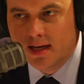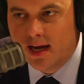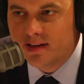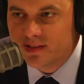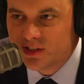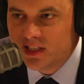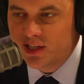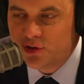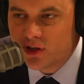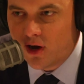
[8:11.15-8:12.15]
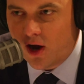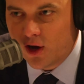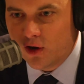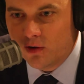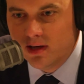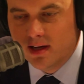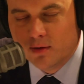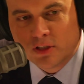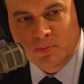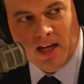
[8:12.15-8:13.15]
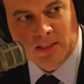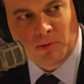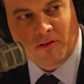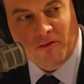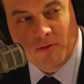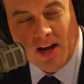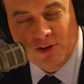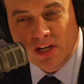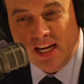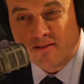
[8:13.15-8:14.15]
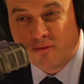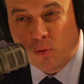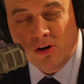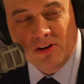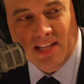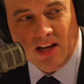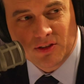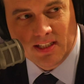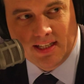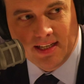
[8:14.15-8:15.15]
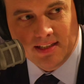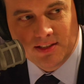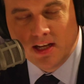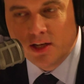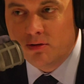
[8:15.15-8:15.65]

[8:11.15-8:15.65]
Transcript: And in the city of Chicago, responsible for educating 400,000 kids,